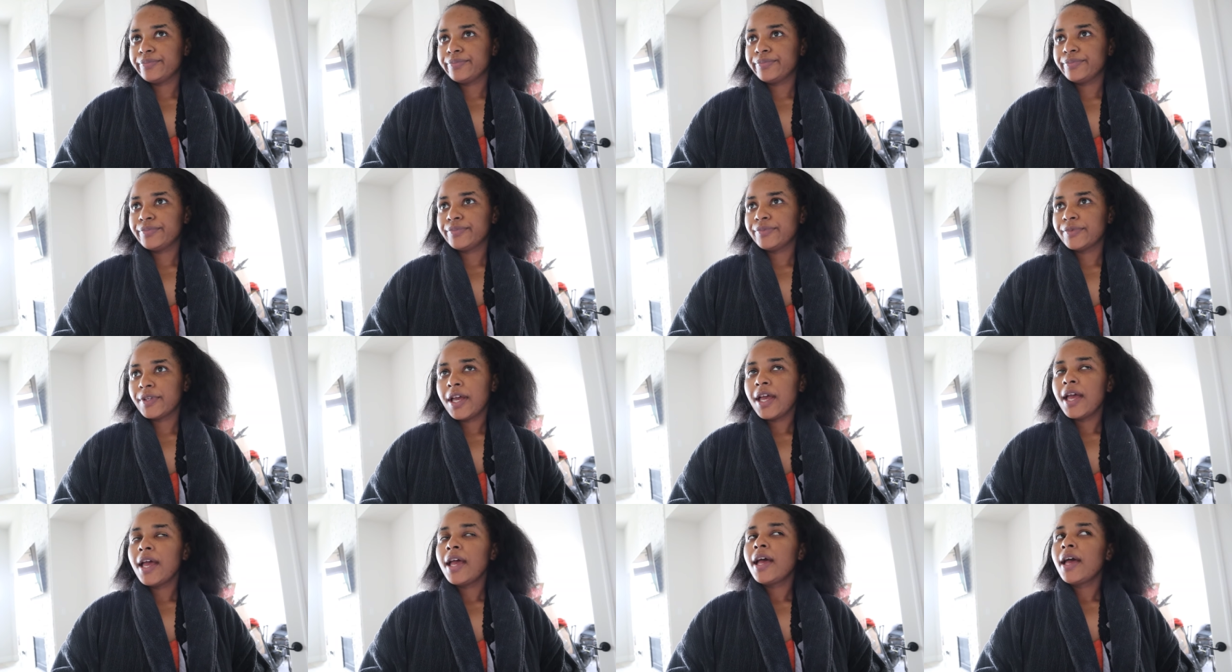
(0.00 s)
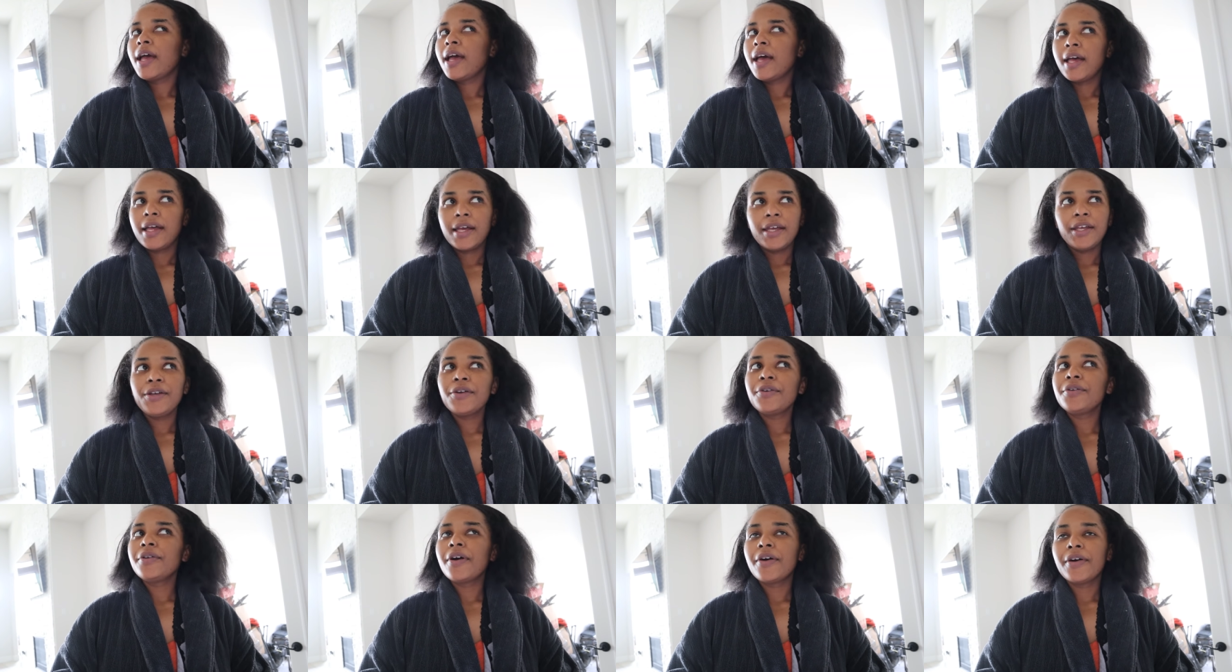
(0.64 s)

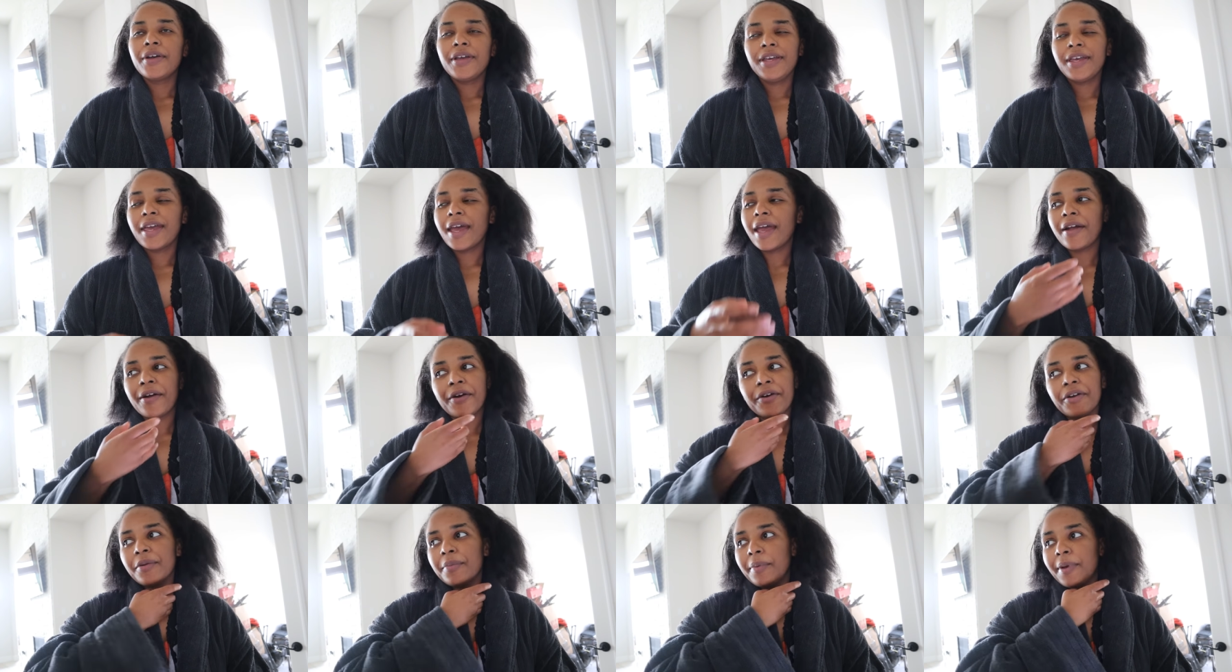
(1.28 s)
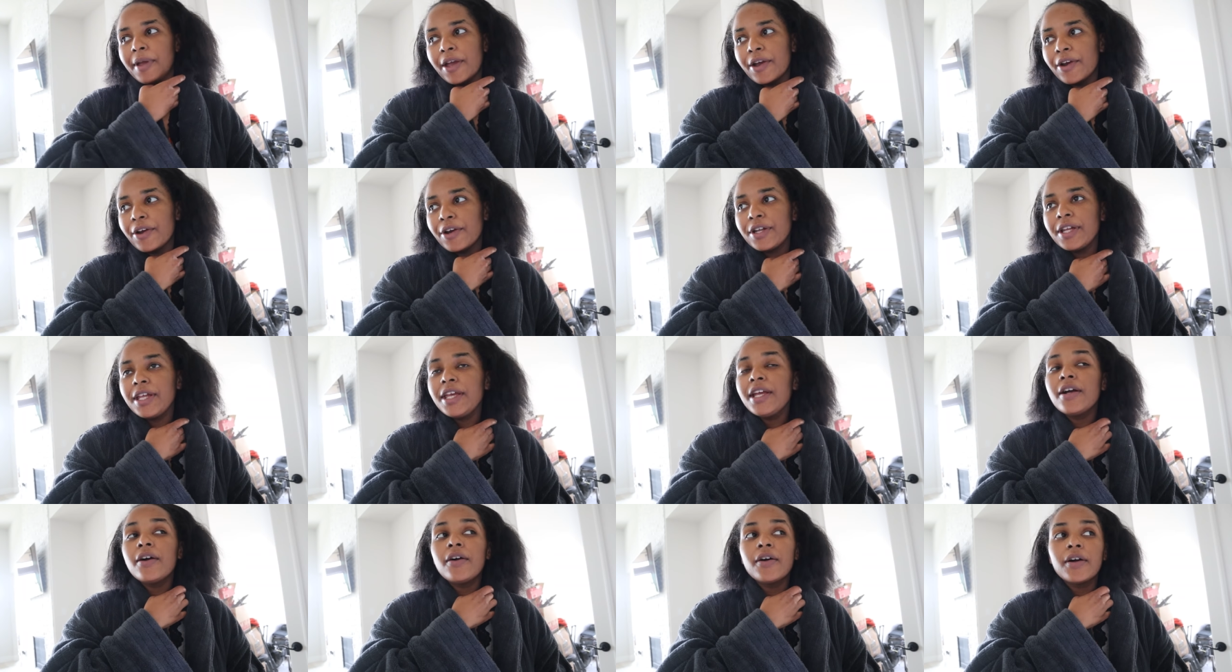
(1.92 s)
Mm-hmm. You know he can't go to bed
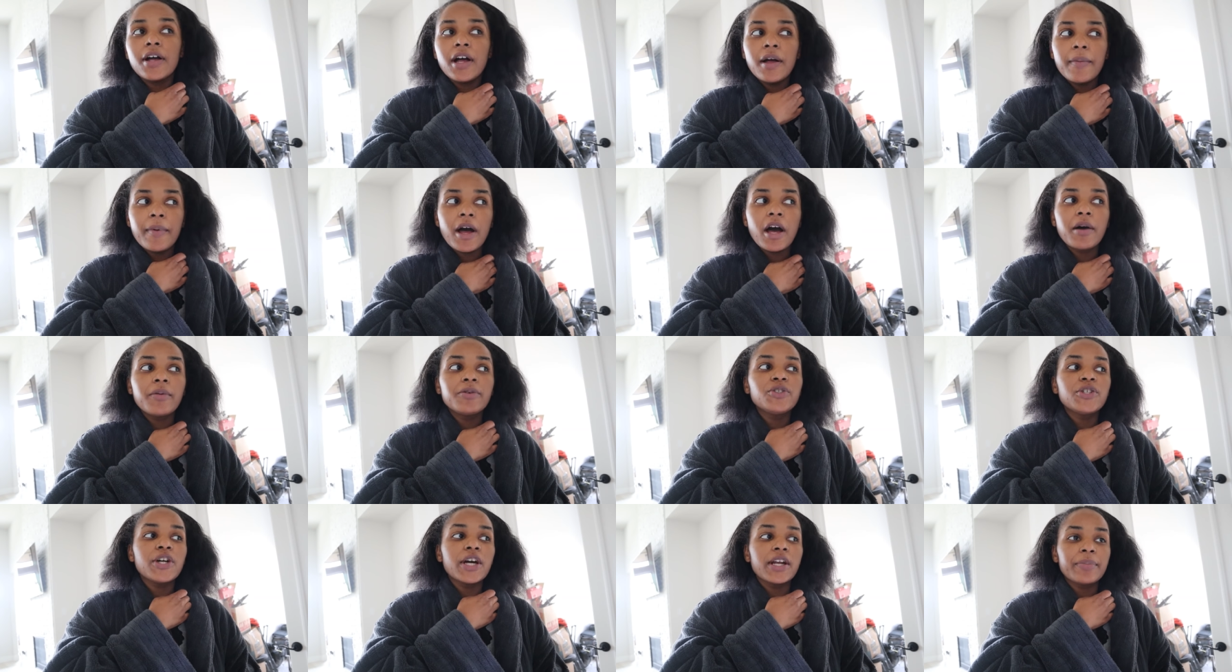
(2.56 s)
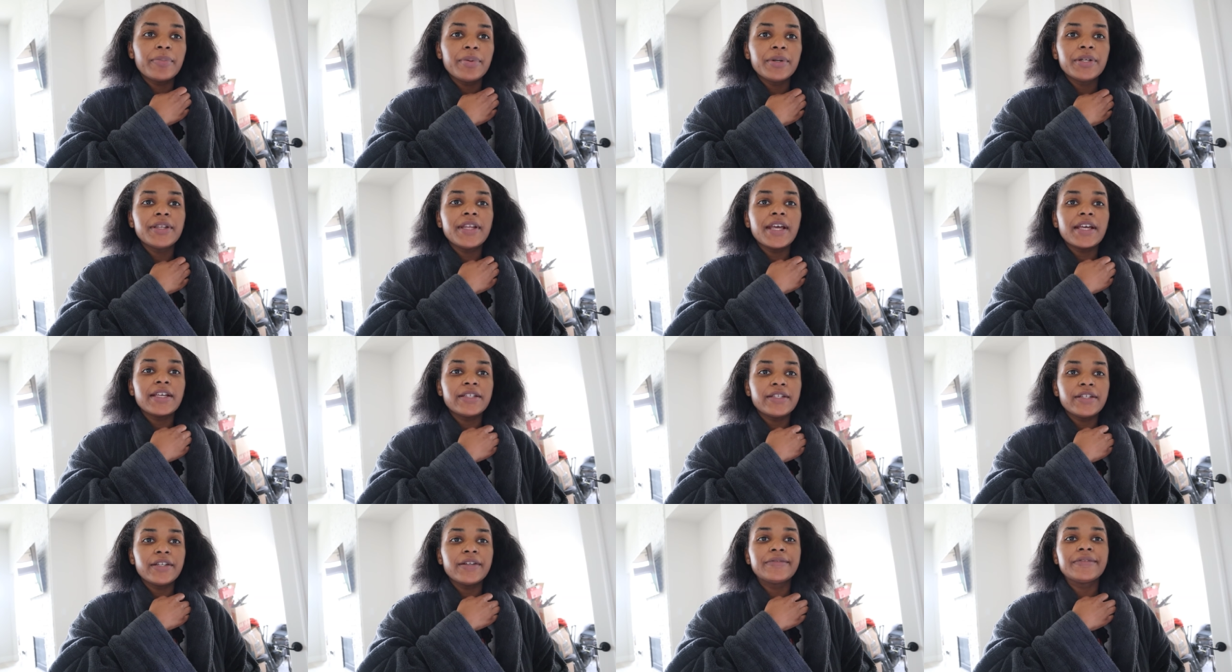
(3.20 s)
early. He gonna come home and try to put
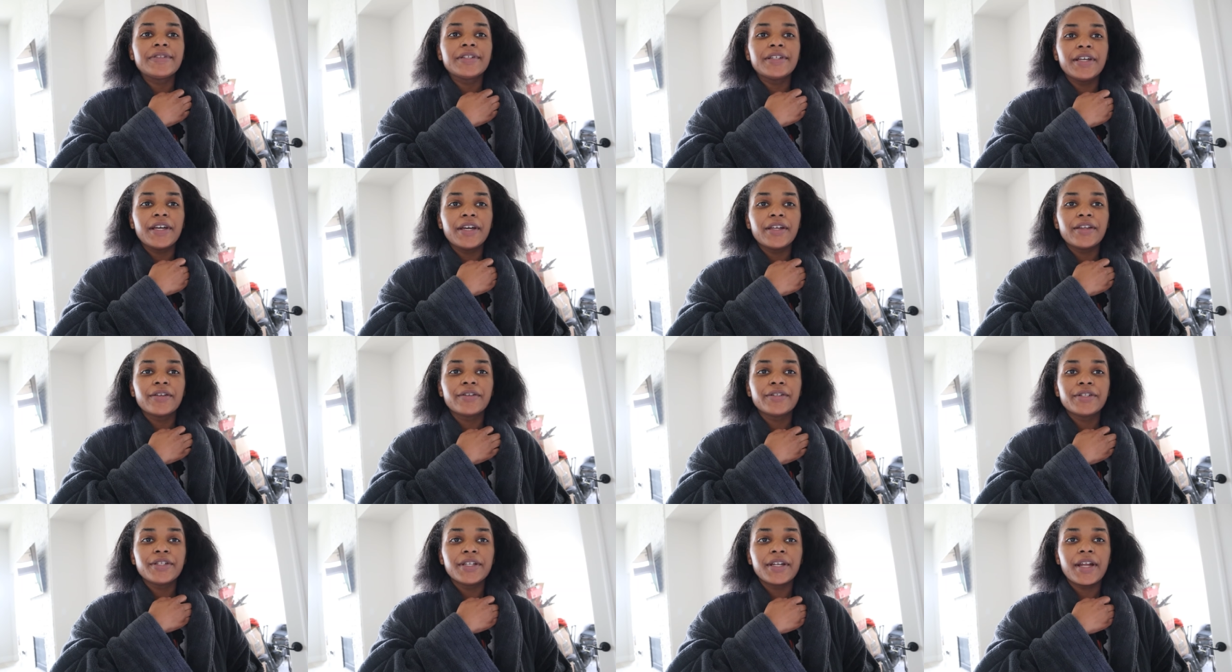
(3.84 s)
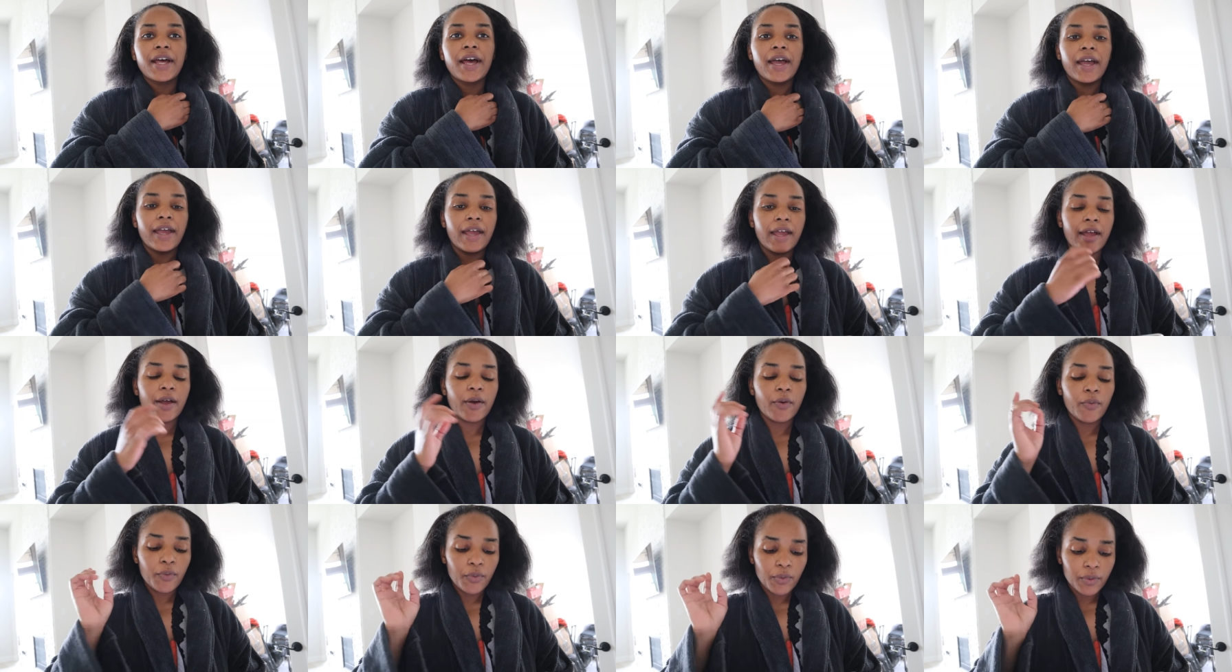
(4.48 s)
that stuff together tonight.
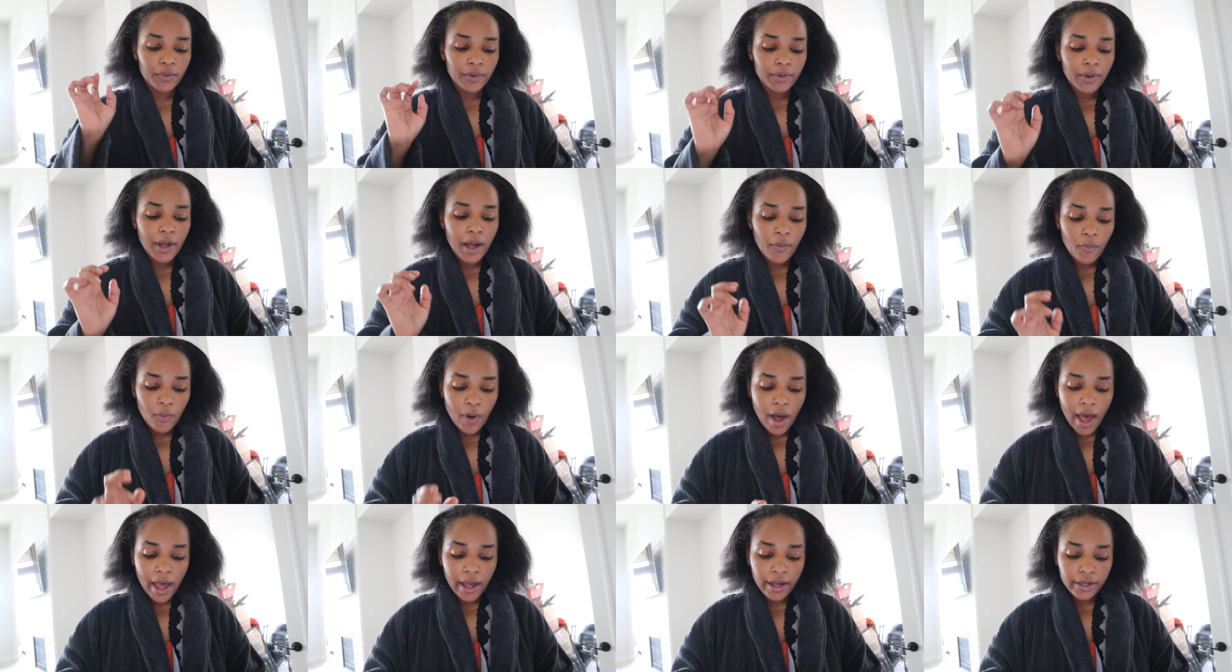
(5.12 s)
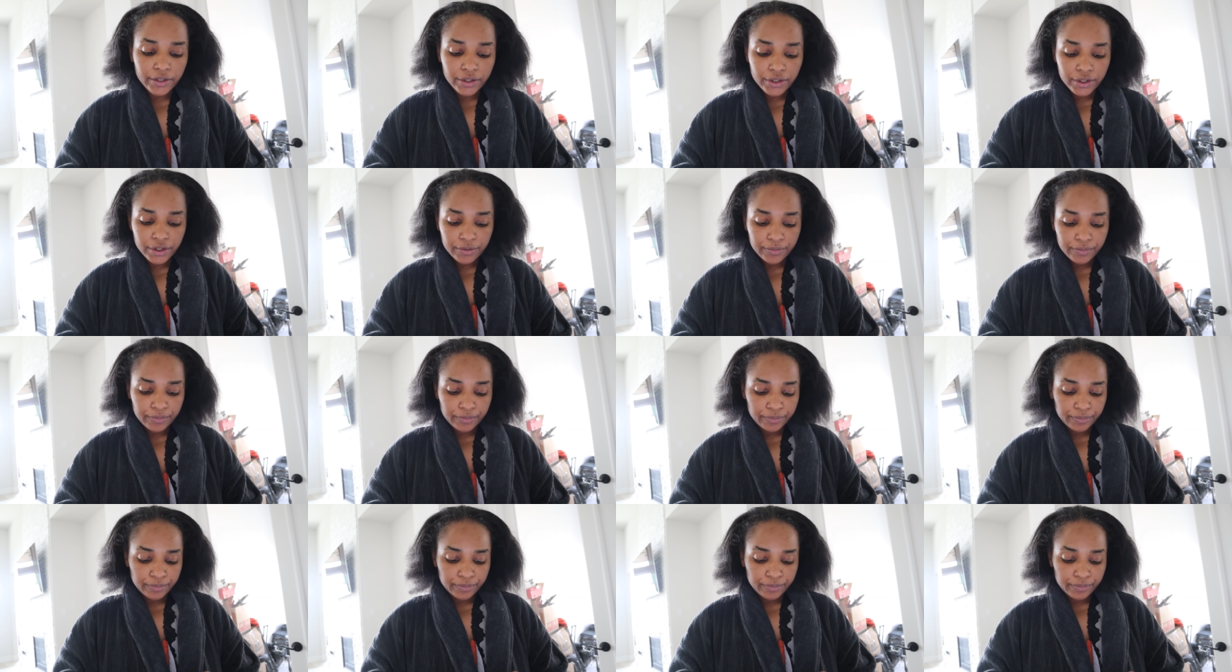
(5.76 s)
Mm-hmm. Watch.